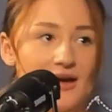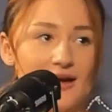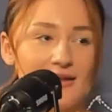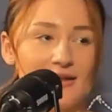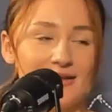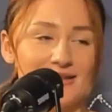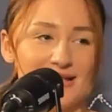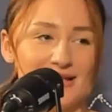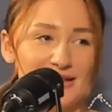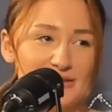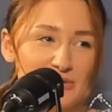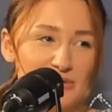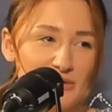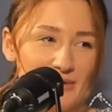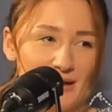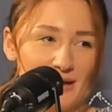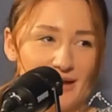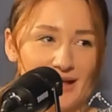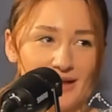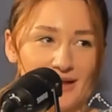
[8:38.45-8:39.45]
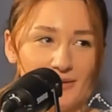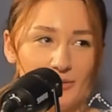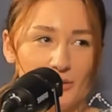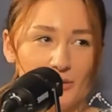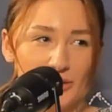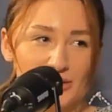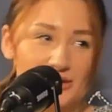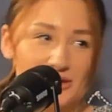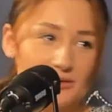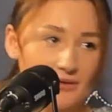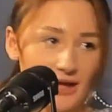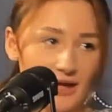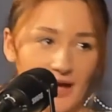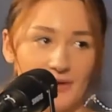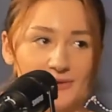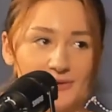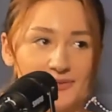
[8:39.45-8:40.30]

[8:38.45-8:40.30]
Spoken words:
and then tell us more about like what you're doing now.